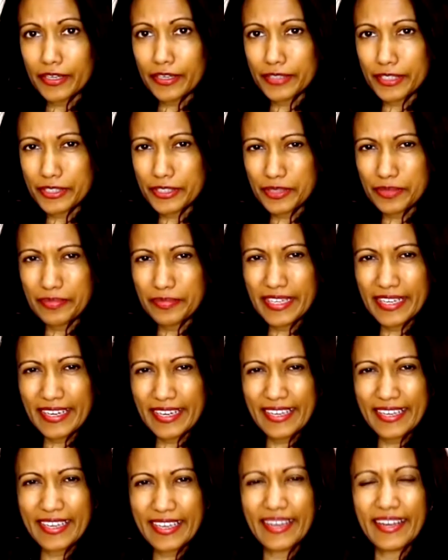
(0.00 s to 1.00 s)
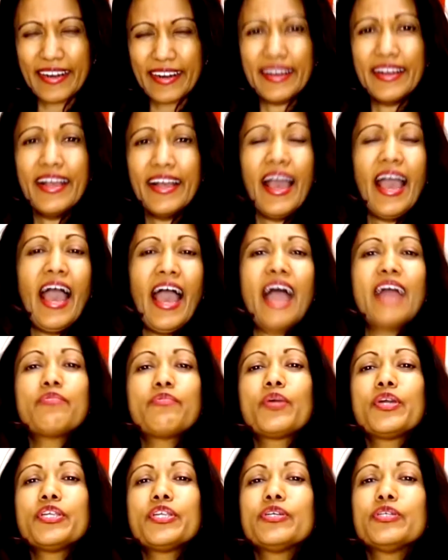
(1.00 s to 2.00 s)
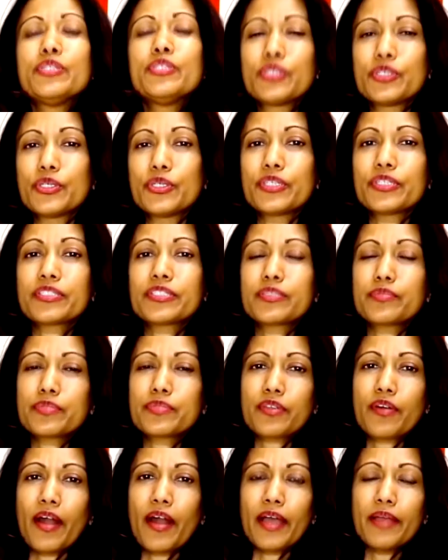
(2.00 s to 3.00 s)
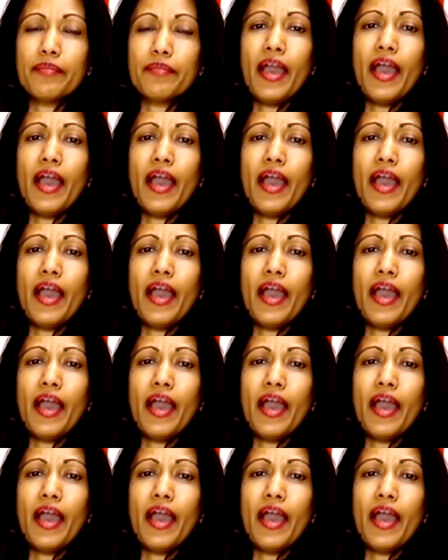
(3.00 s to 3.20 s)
There should be a link here. And when you do, you'll subscribe